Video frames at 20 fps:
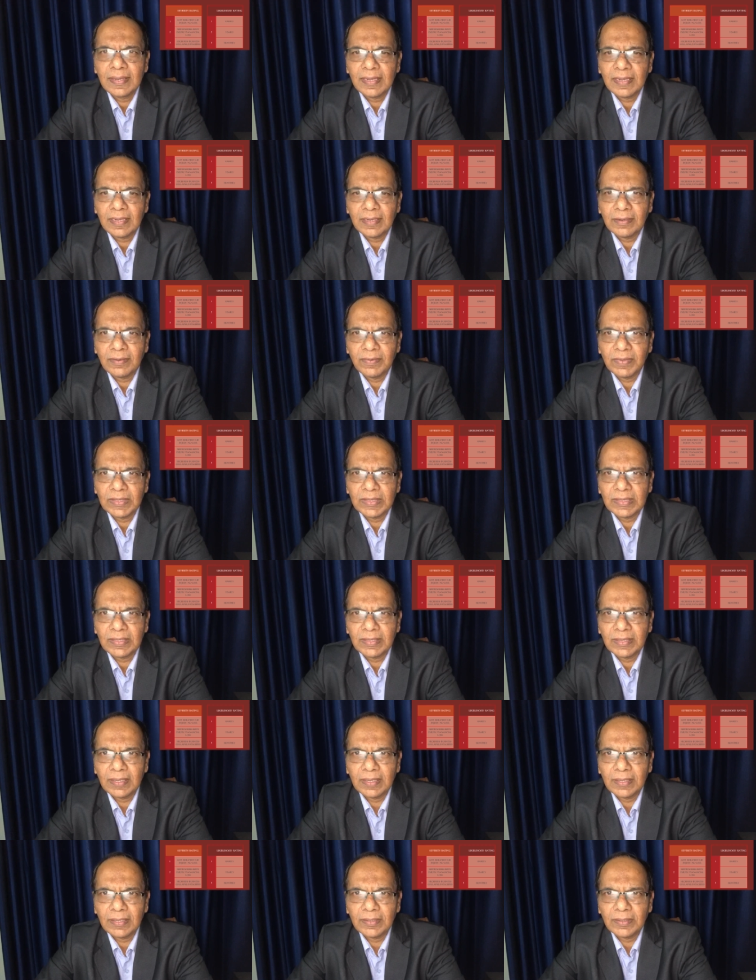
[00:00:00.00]
with
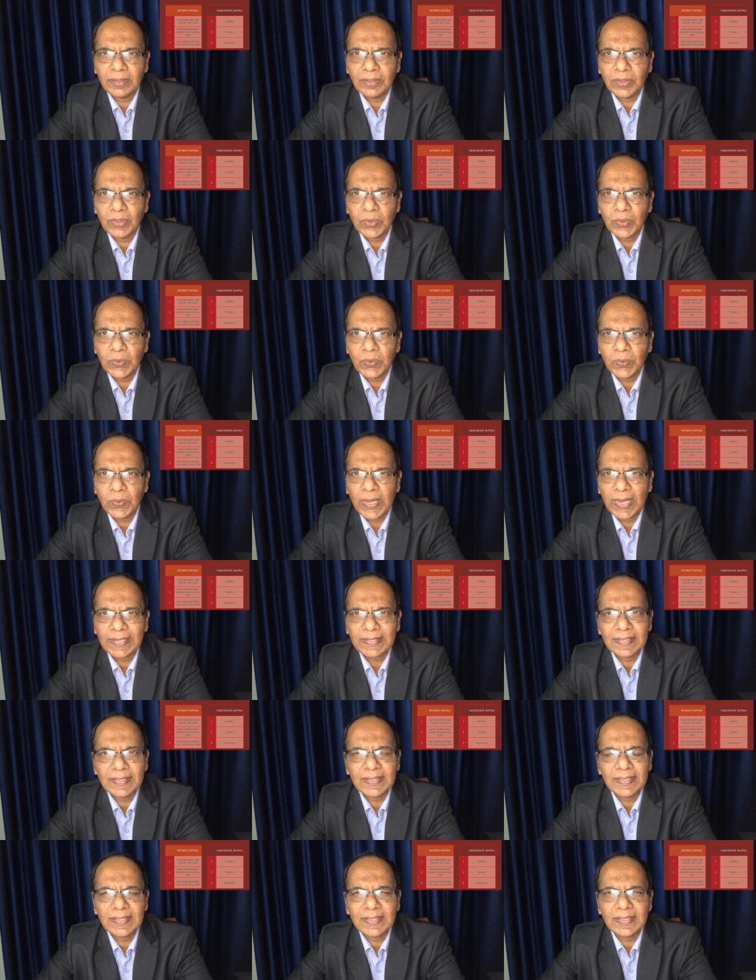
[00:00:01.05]
2
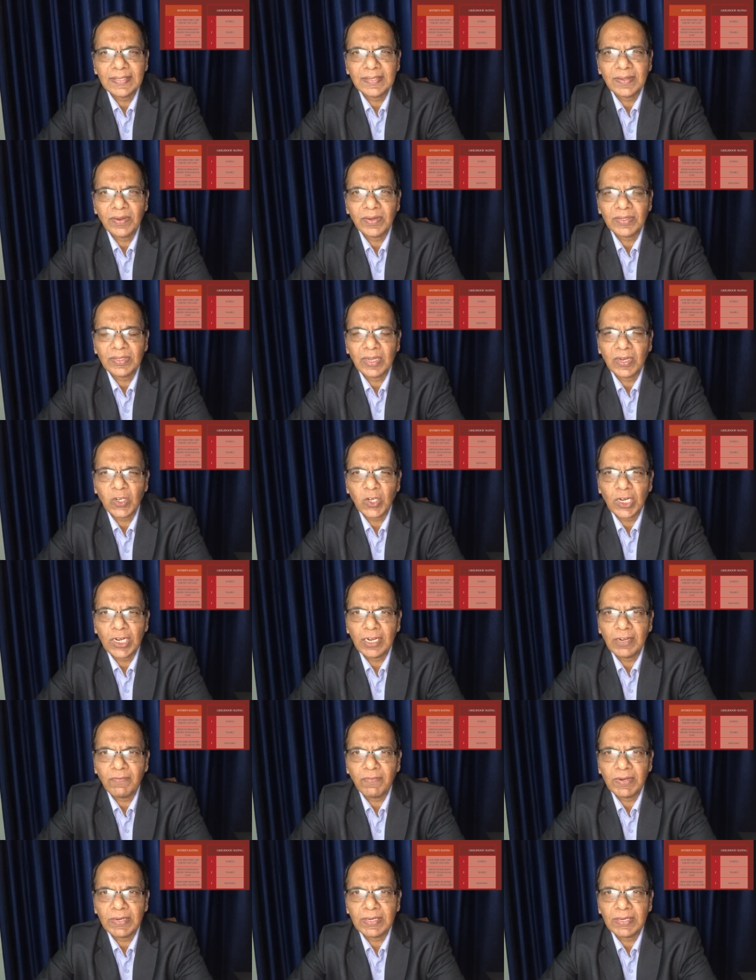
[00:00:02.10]
axes, horizontal
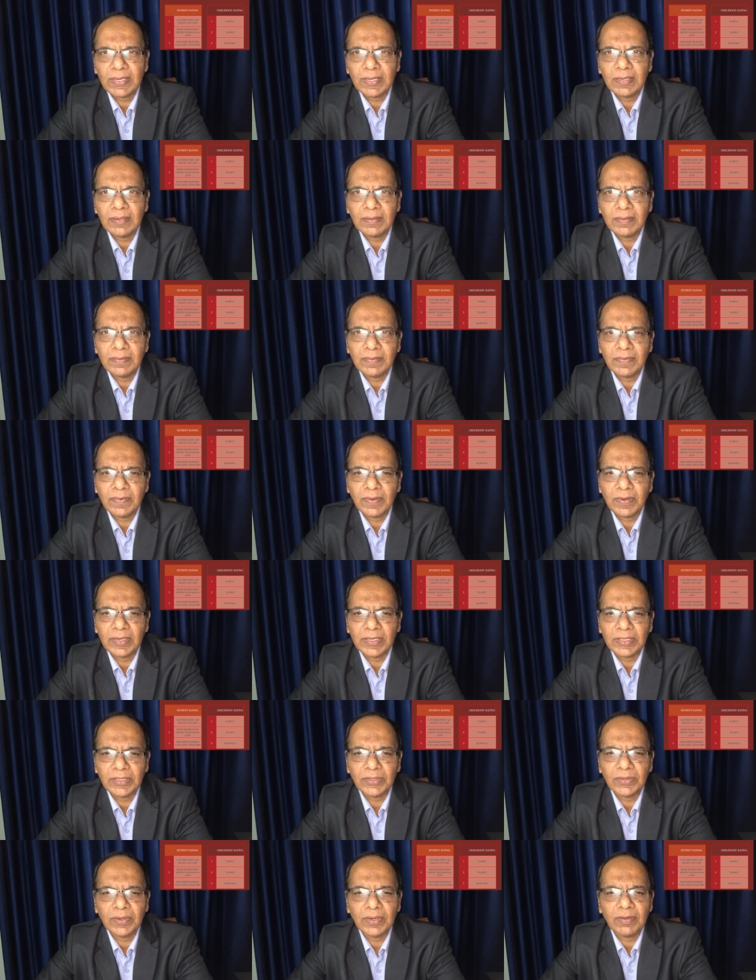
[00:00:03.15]
and vertical, for
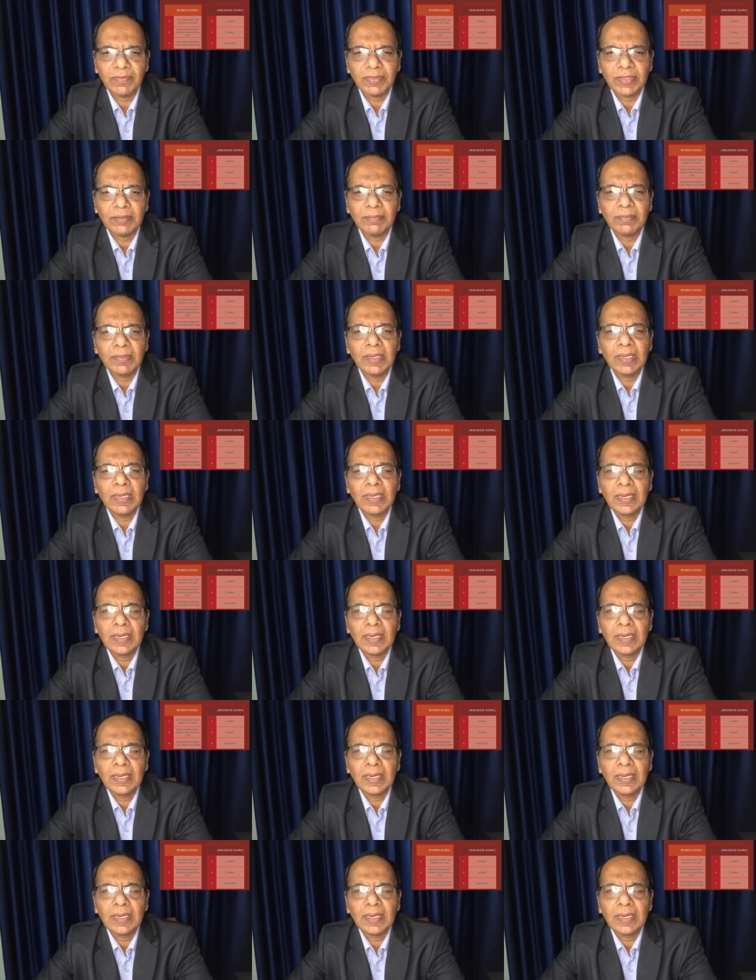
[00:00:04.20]
each one of them.